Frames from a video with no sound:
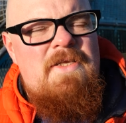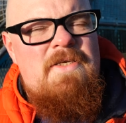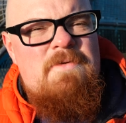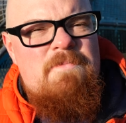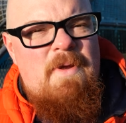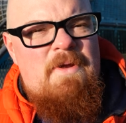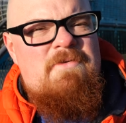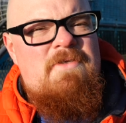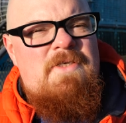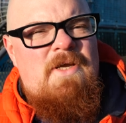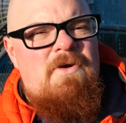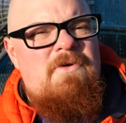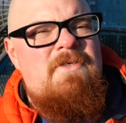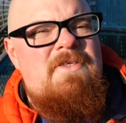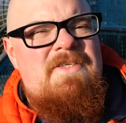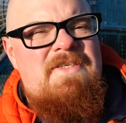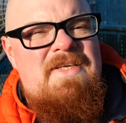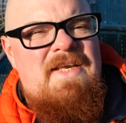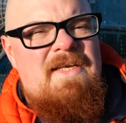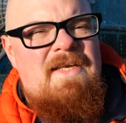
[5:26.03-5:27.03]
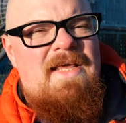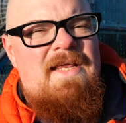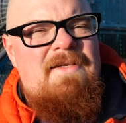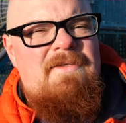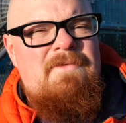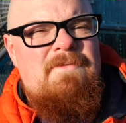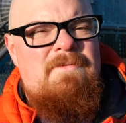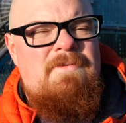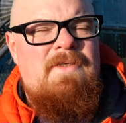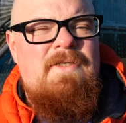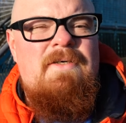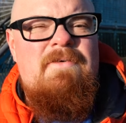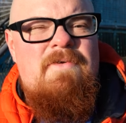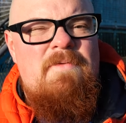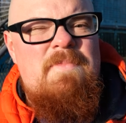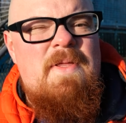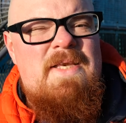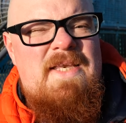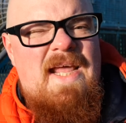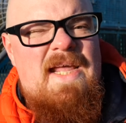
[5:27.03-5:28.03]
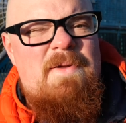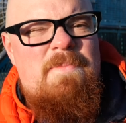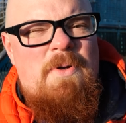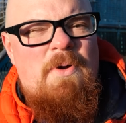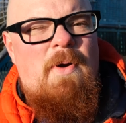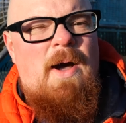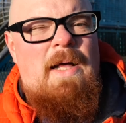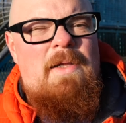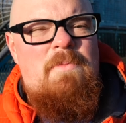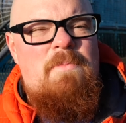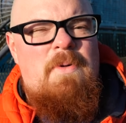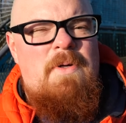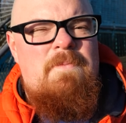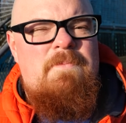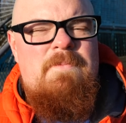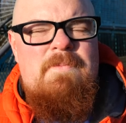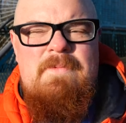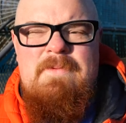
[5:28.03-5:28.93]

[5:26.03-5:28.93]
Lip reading: in the Smiths song Still Ill from the debut album,